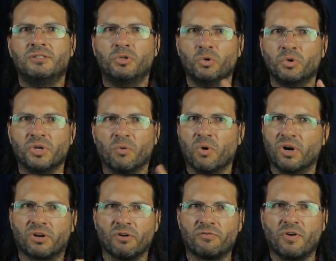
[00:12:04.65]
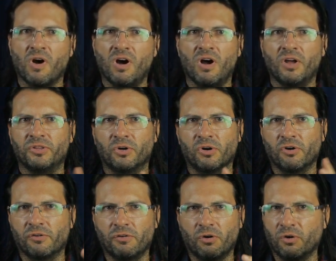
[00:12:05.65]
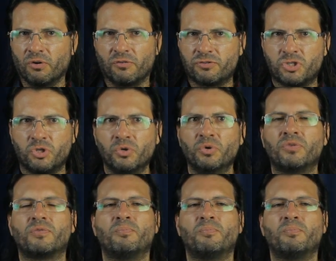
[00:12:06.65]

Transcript: do the work of God or of truth,